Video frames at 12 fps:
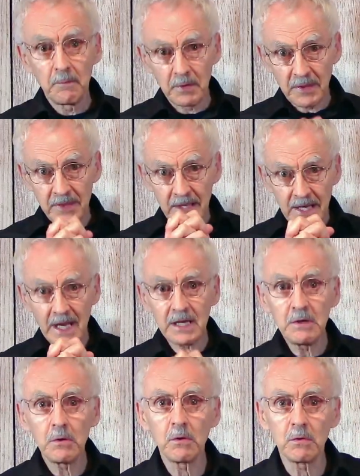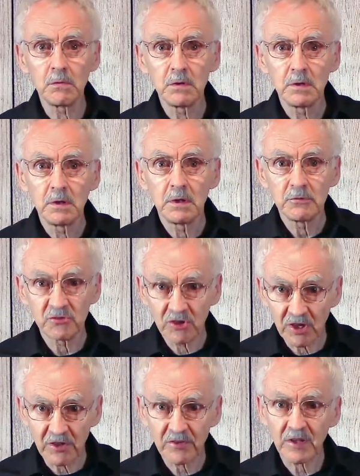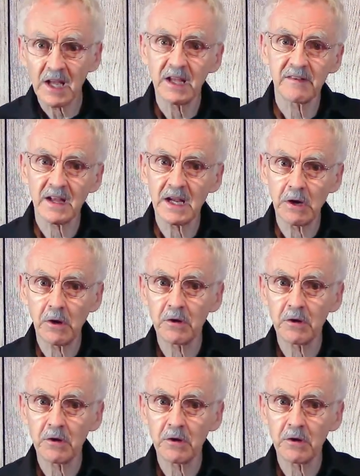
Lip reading: but then I know, just as I